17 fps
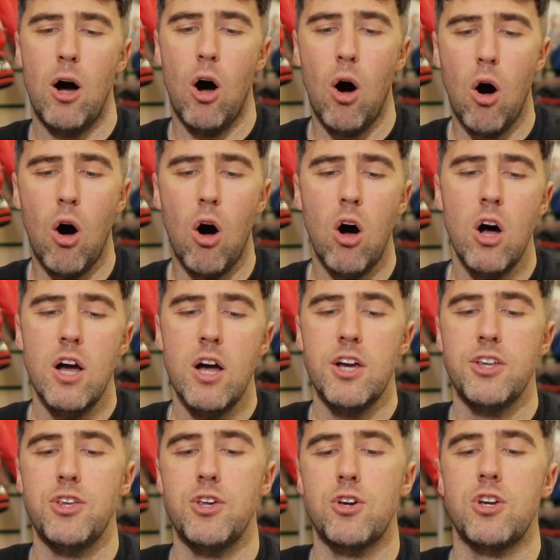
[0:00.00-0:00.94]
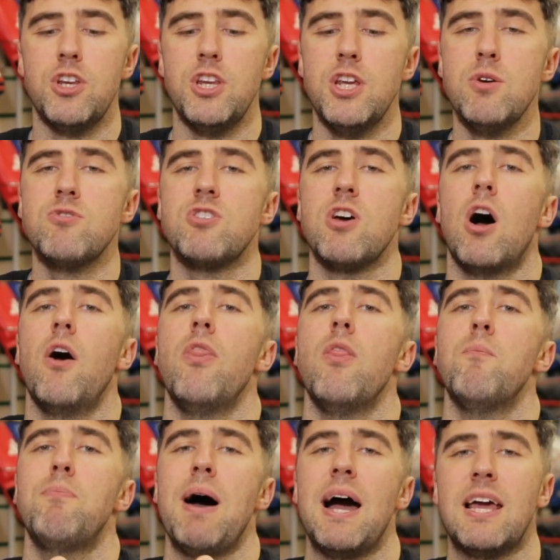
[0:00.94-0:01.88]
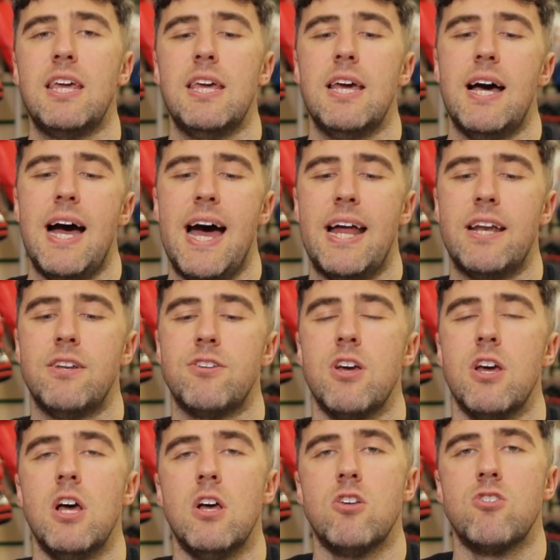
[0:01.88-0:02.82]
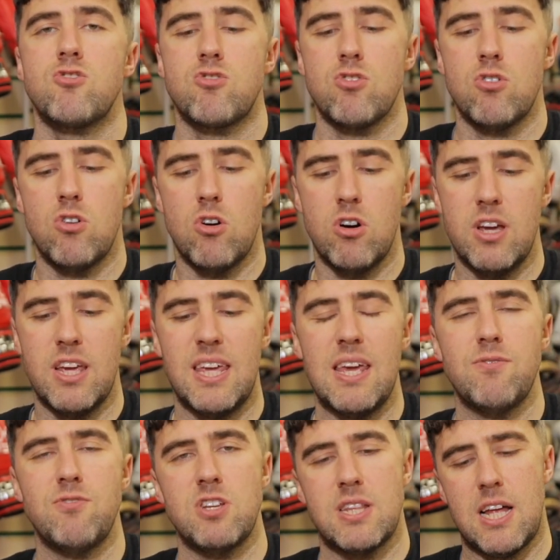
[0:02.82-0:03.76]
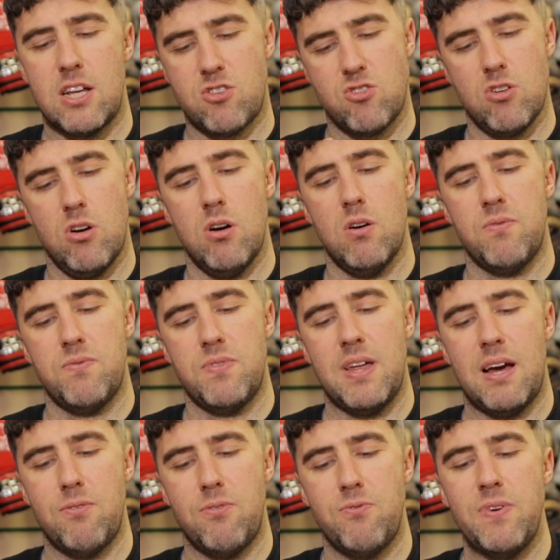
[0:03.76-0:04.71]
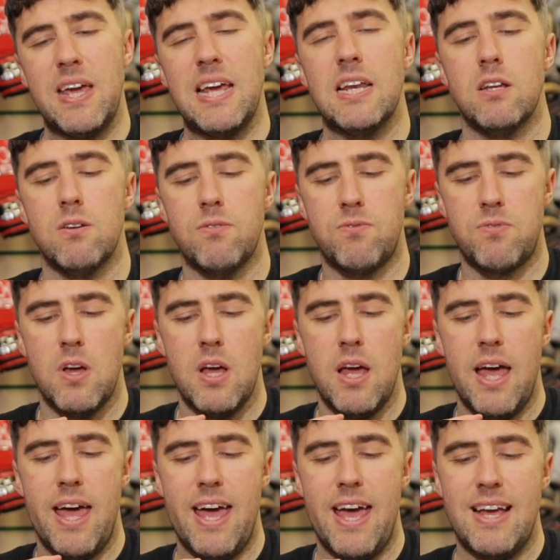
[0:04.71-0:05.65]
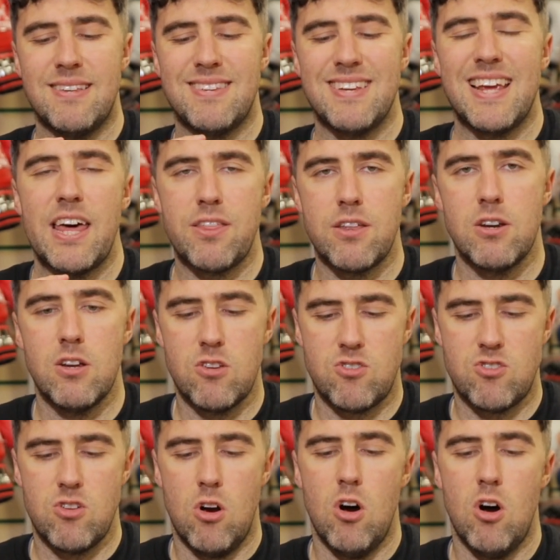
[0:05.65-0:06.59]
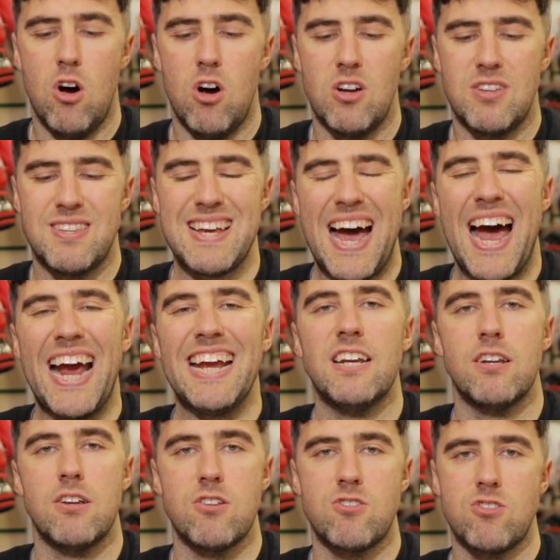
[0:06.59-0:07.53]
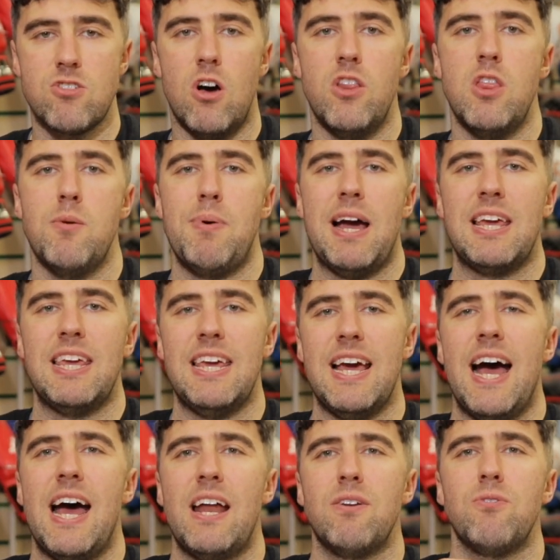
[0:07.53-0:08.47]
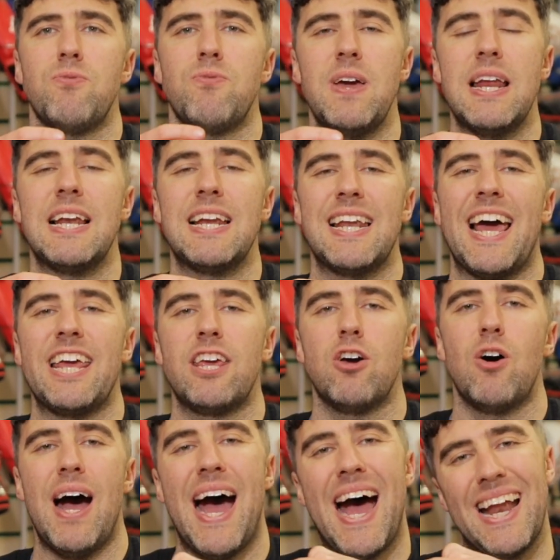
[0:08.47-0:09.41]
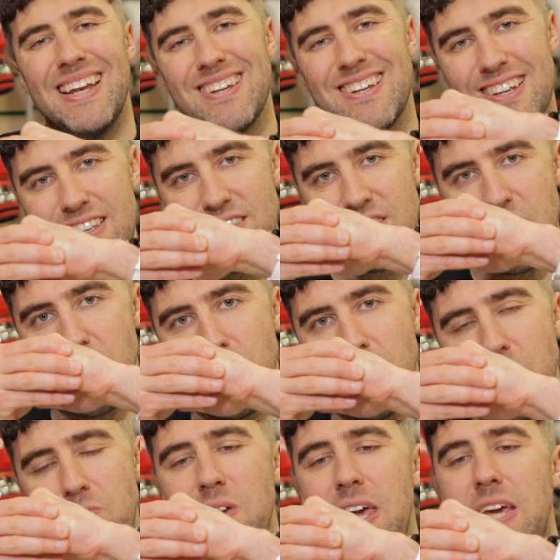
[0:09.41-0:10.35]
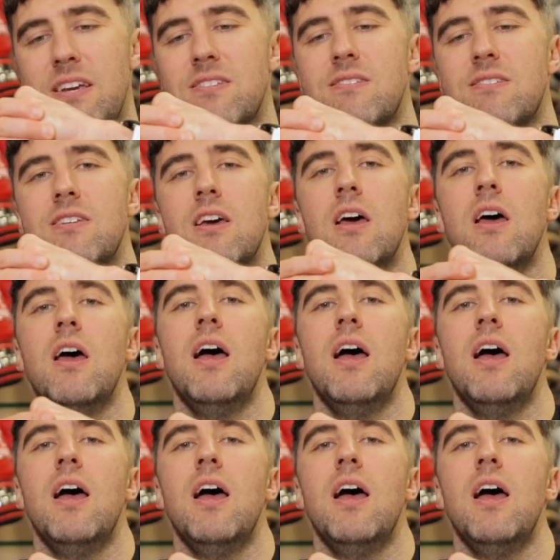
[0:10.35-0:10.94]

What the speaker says: or you can use it on the back of your hand, so it gives you that sort of that feel of togetherness or tightness on the back of your hand, feeling like your hand is fixed.